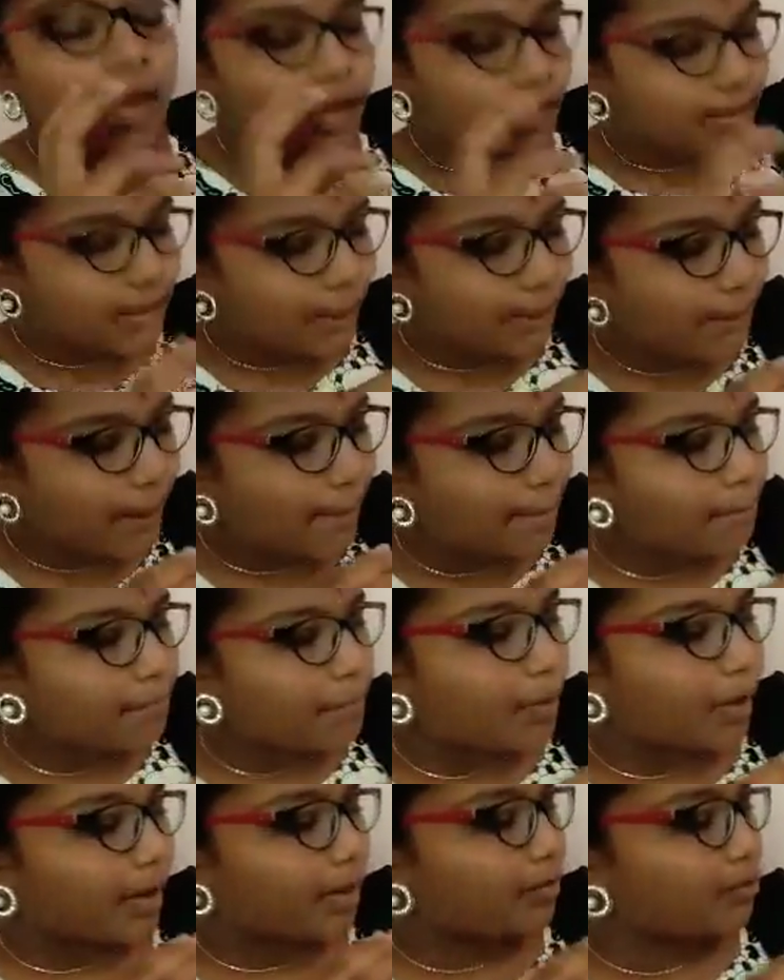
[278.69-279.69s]

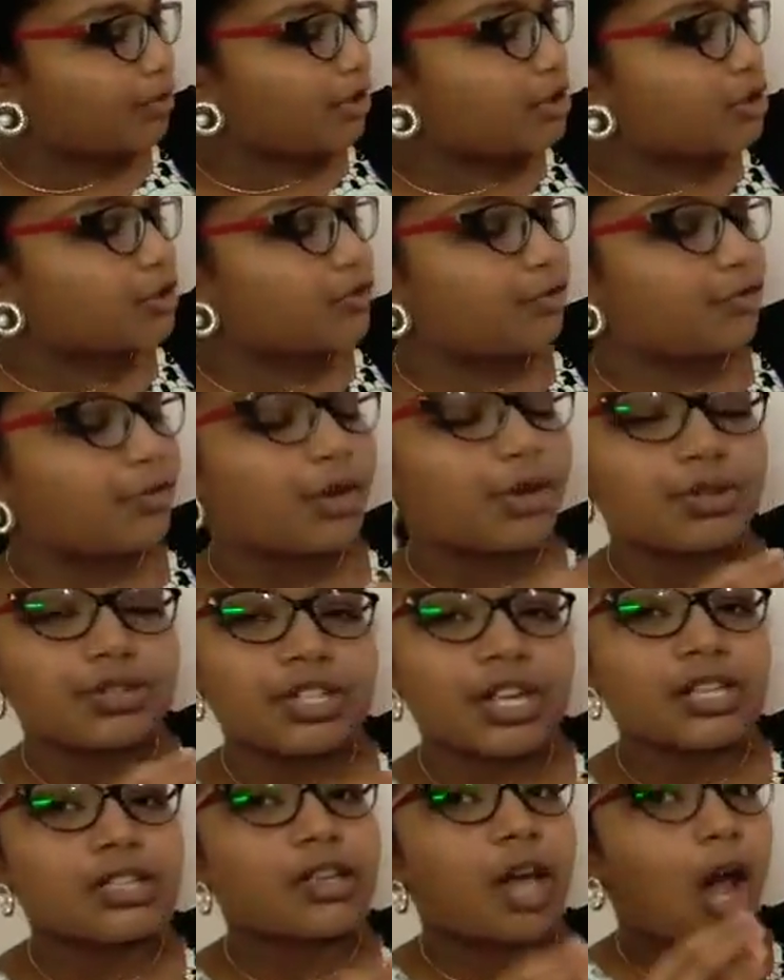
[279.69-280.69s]
membrane which
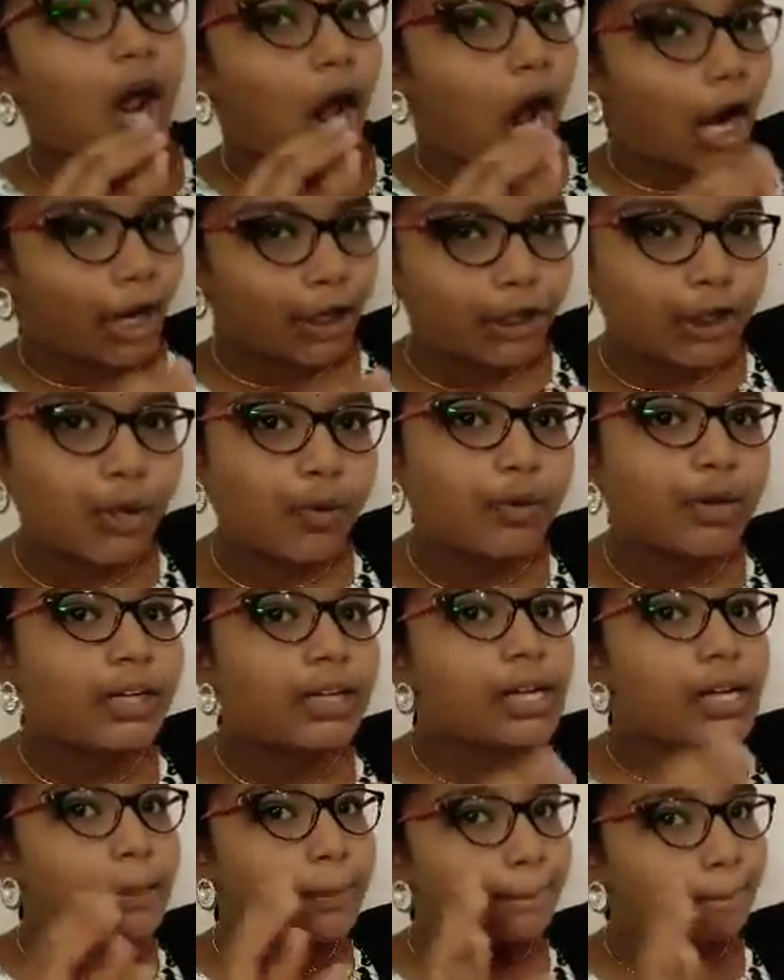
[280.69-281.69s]
features are occurring
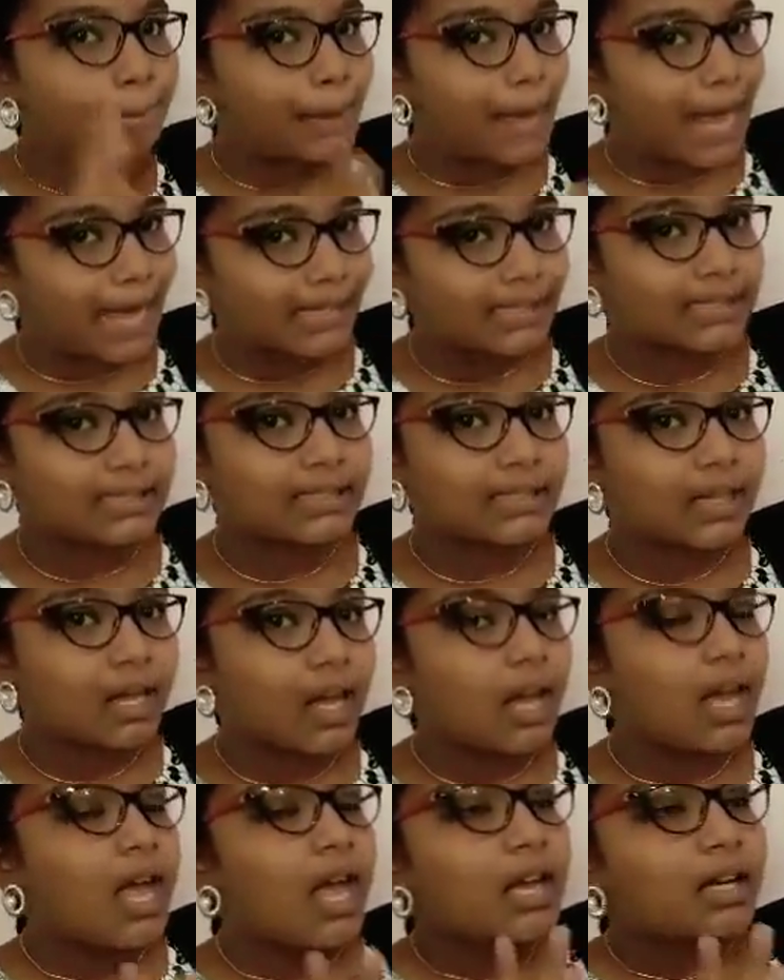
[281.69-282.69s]
in plants,
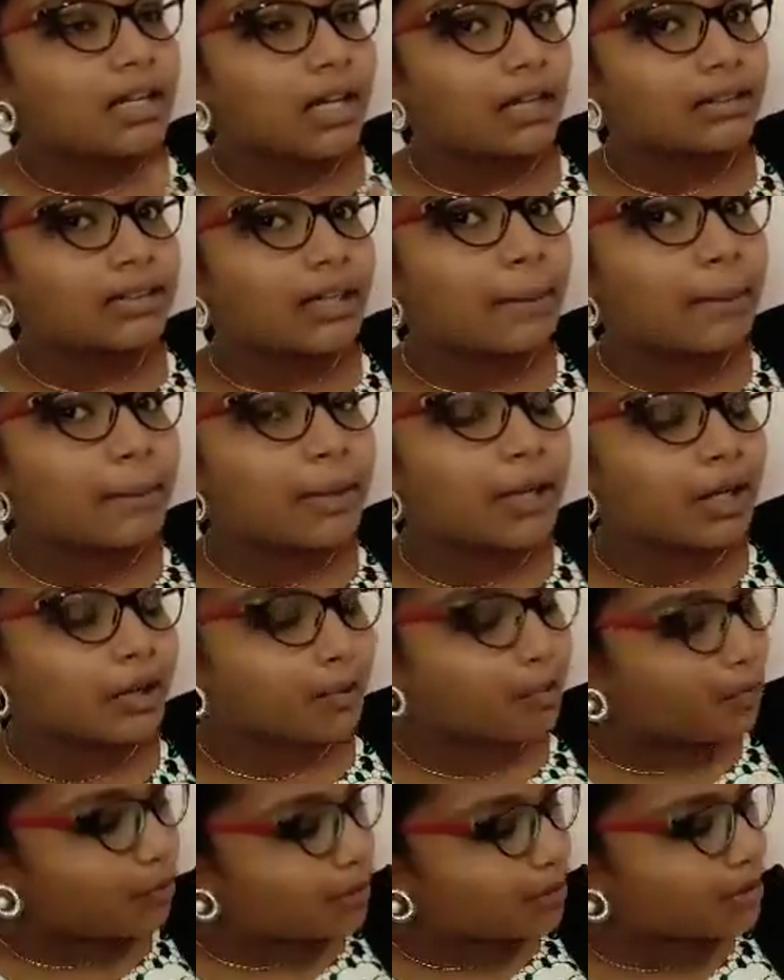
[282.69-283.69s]
nothing
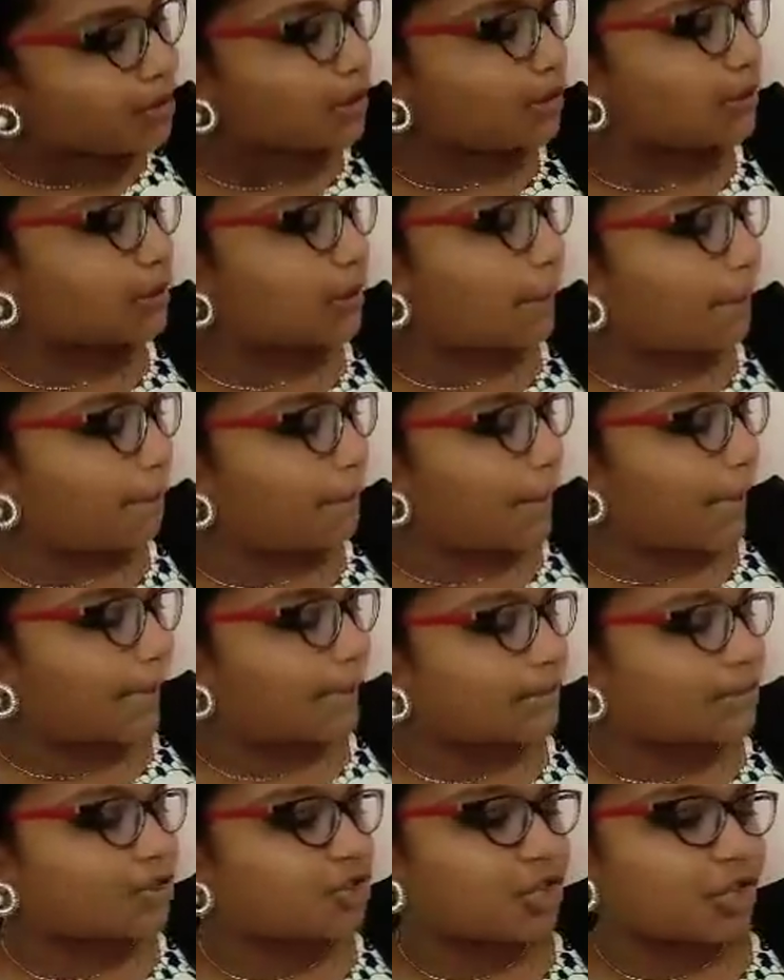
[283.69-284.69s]
but which in the plant
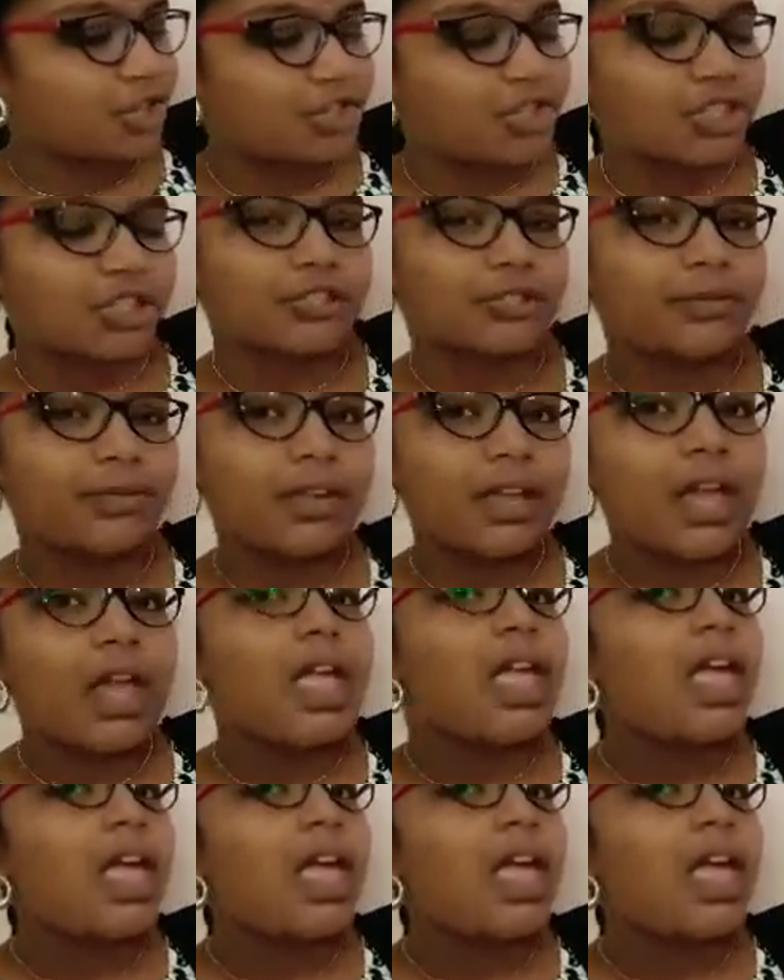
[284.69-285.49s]
structure.